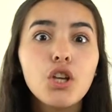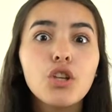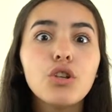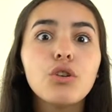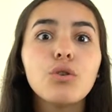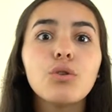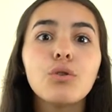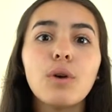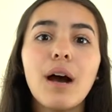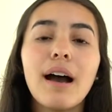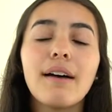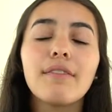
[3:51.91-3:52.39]

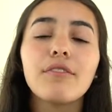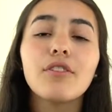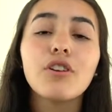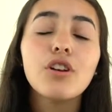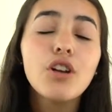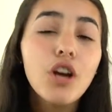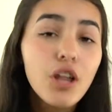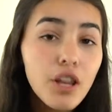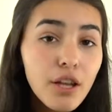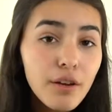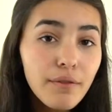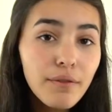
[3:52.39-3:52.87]
you have
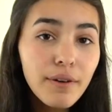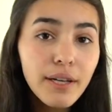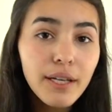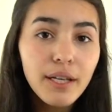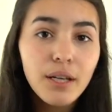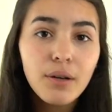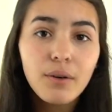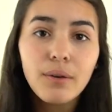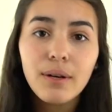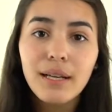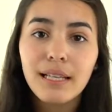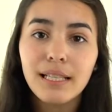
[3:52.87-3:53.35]
another
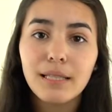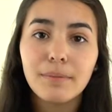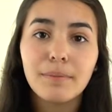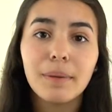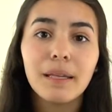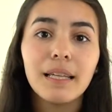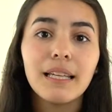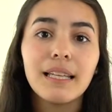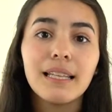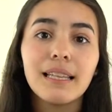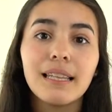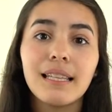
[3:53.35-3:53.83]
video
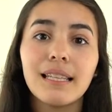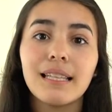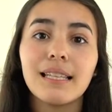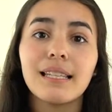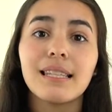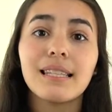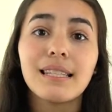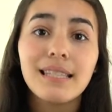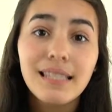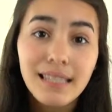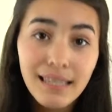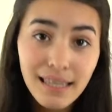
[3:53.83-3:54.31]

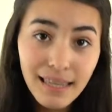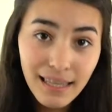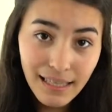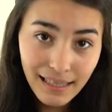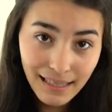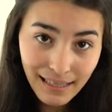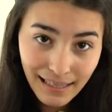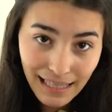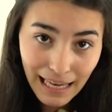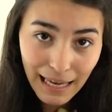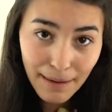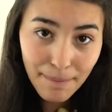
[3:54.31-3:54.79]
explaining the
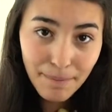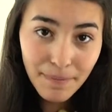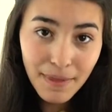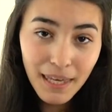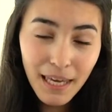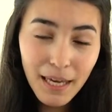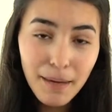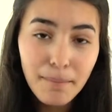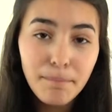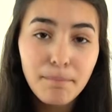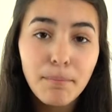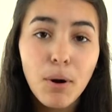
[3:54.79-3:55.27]
same
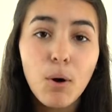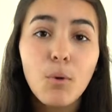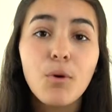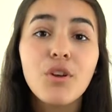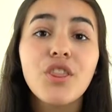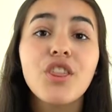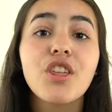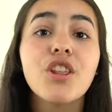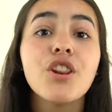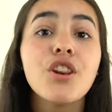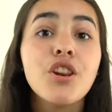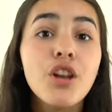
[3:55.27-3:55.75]
thing, but
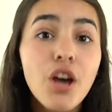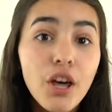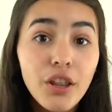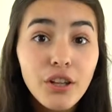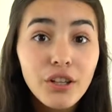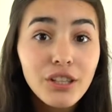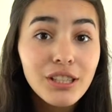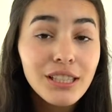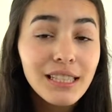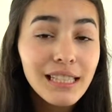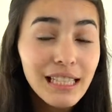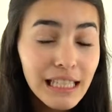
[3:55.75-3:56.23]
with
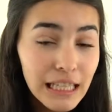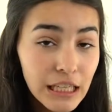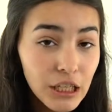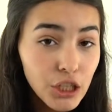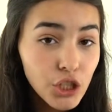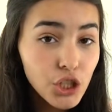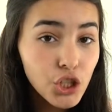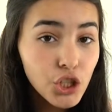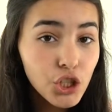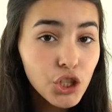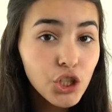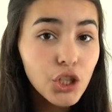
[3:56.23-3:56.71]
another
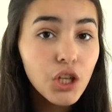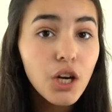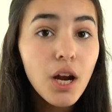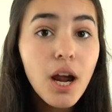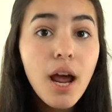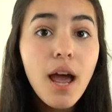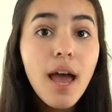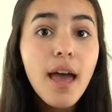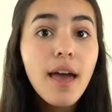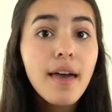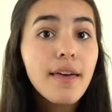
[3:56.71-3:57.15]
teacher